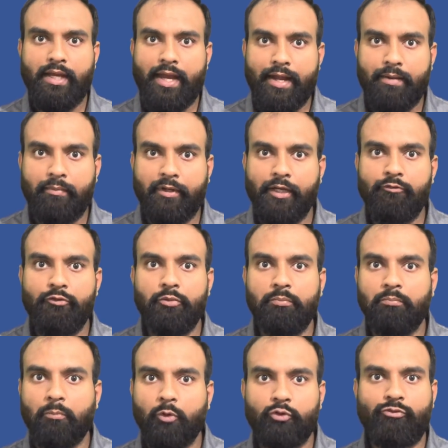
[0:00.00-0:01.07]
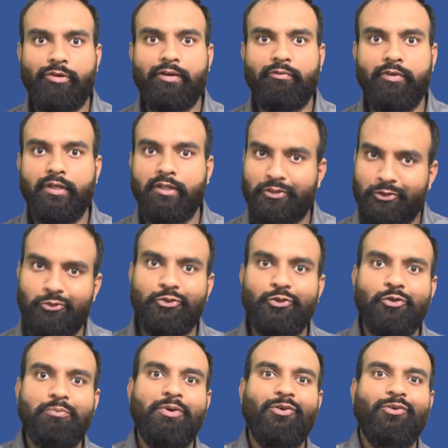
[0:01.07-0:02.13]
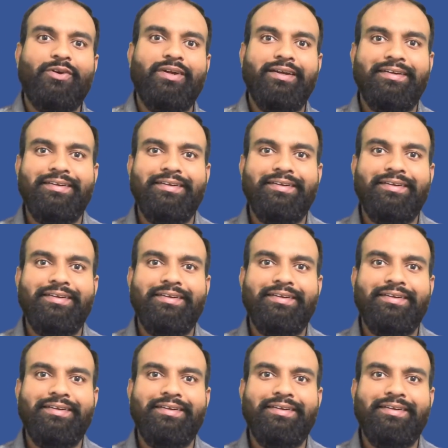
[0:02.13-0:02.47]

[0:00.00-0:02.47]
and give you more traffic to your blog.